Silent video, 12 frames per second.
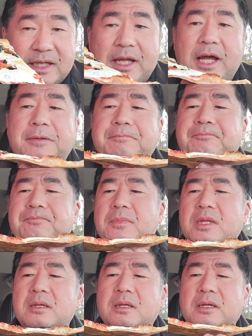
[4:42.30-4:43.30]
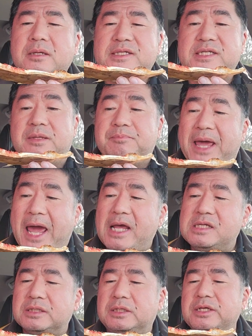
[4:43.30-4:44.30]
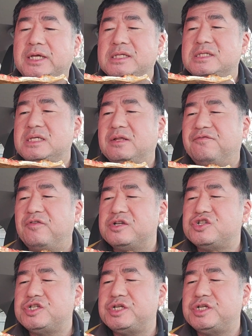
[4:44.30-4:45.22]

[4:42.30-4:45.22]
that. You see the basil. You can see the fresh